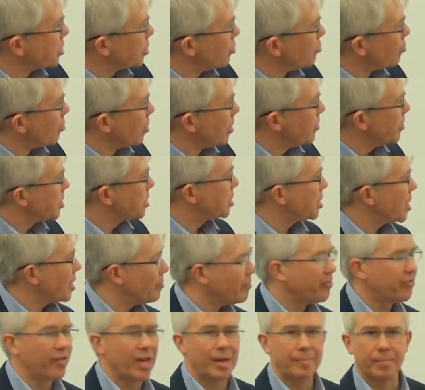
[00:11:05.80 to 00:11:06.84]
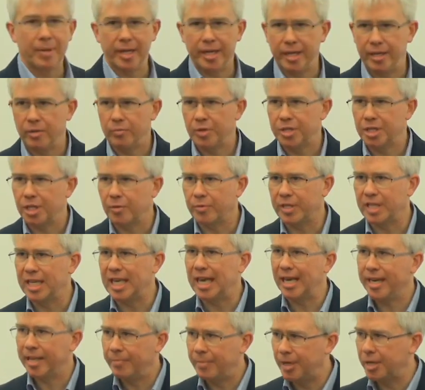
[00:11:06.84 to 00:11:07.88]
that are all in the same family. We start with
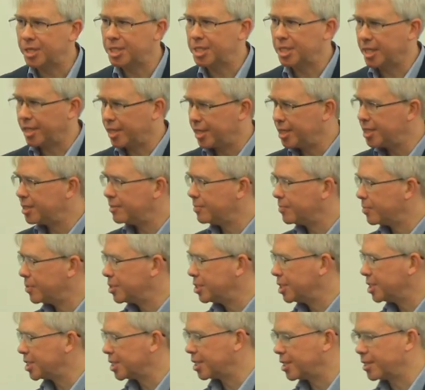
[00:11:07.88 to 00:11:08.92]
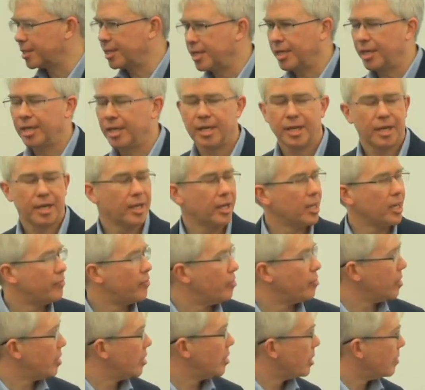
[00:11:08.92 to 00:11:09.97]
gallium arsenide, which is a
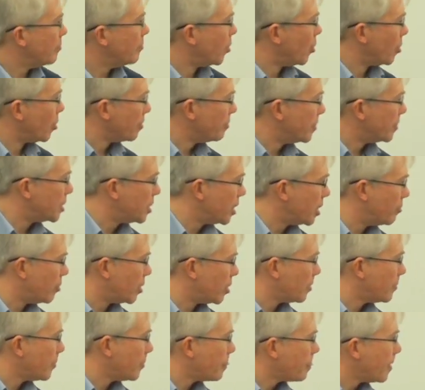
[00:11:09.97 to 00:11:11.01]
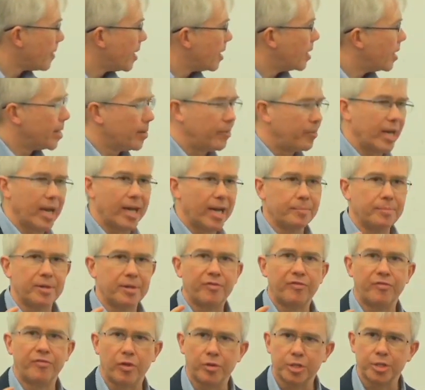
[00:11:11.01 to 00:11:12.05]
very important material. And then we added
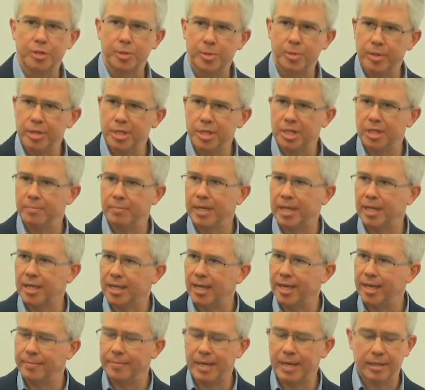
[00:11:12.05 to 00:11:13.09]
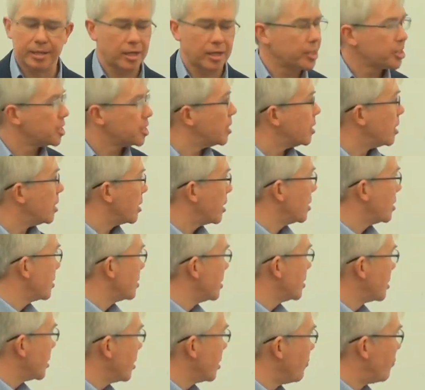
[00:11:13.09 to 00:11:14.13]
a phosphorus to make gallium arsenide
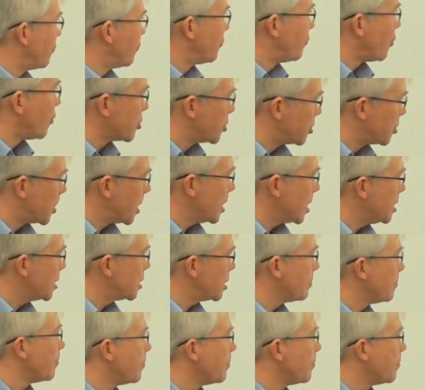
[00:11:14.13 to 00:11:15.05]
phosphate.